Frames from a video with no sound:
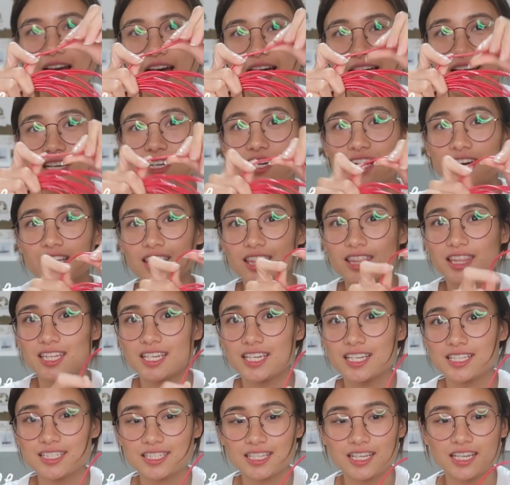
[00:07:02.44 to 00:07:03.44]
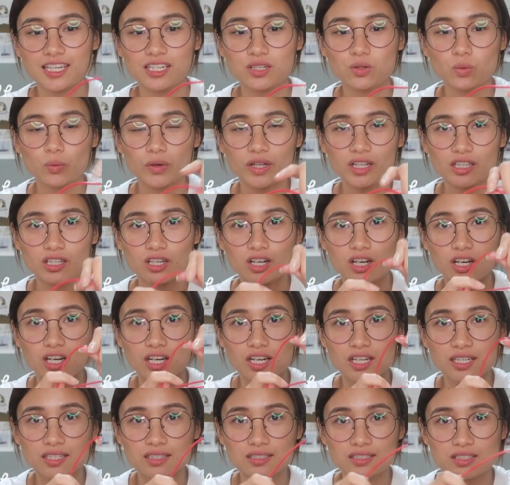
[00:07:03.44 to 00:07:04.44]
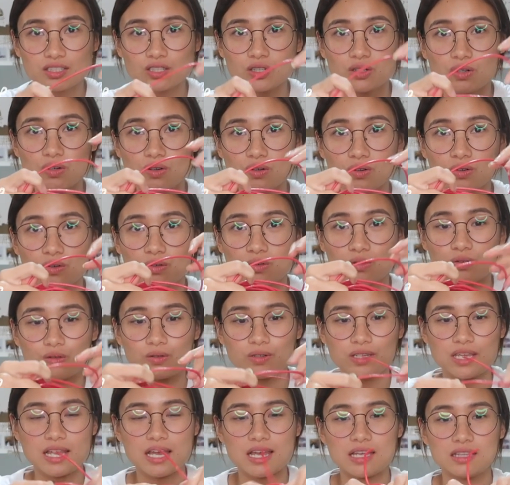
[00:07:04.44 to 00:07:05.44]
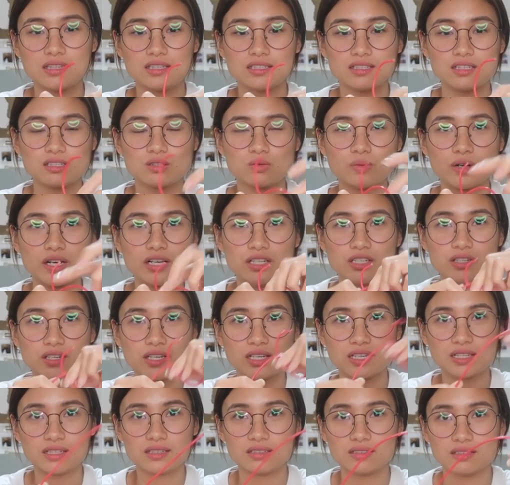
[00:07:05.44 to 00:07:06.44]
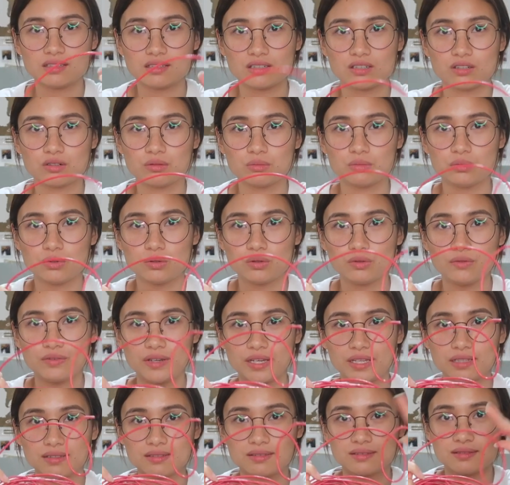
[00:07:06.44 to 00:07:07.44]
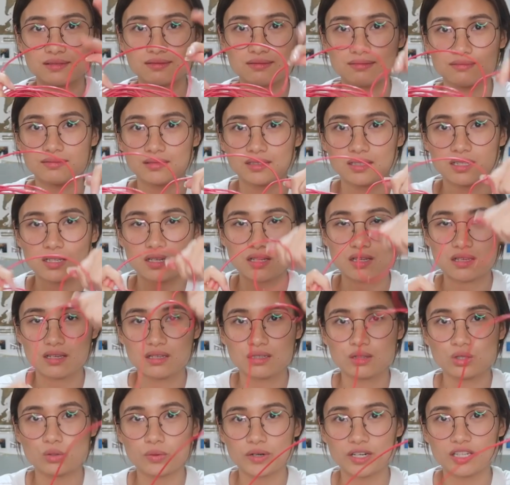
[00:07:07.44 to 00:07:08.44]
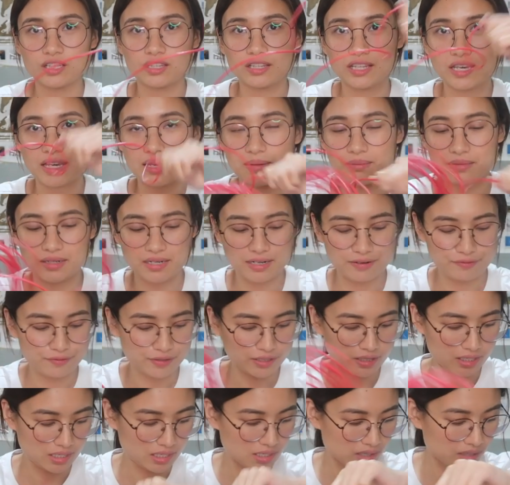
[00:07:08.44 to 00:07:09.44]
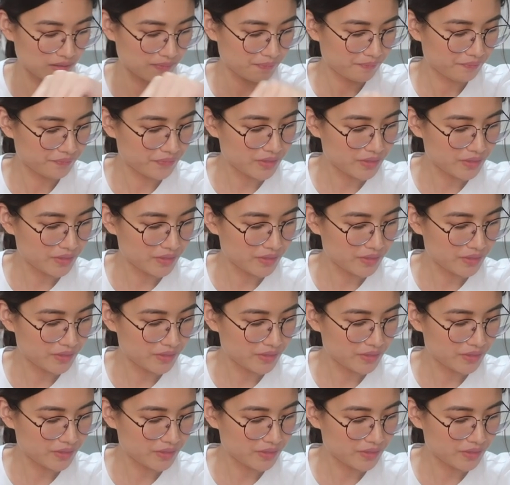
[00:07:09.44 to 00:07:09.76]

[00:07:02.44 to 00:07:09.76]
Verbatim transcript: I got this in Wilcon, so yeah, this is where you can, you know, move and twirl them and everything.